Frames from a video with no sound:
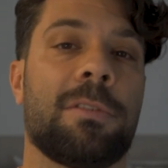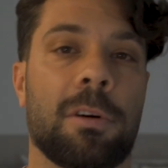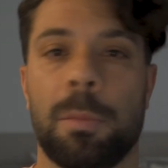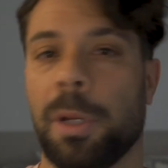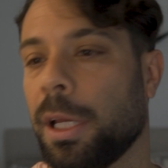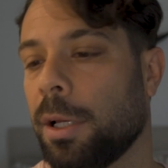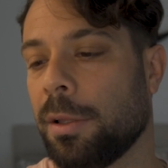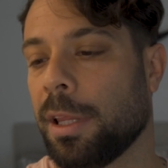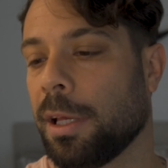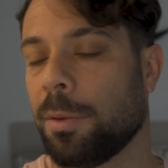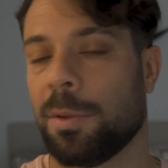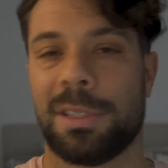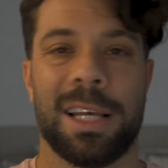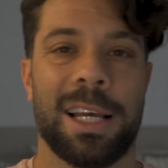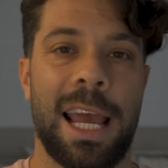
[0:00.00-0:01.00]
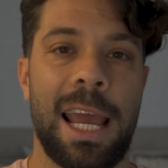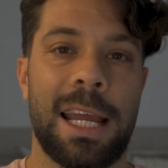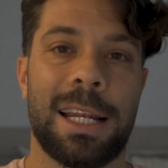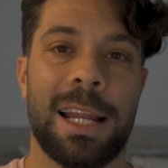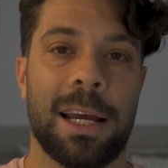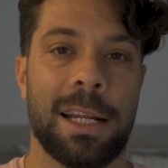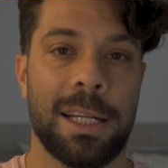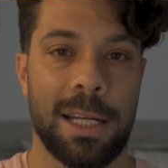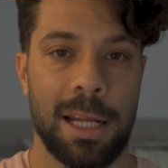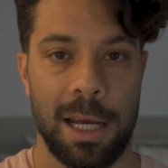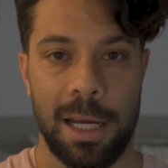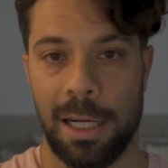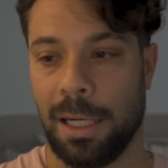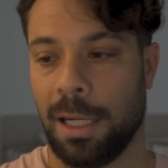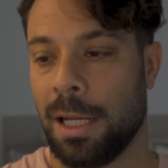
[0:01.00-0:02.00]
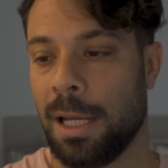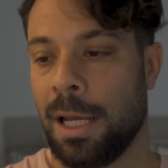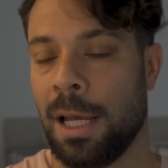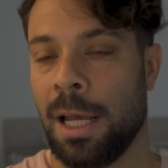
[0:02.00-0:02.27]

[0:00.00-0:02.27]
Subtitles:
for me. I think it was like $8.99.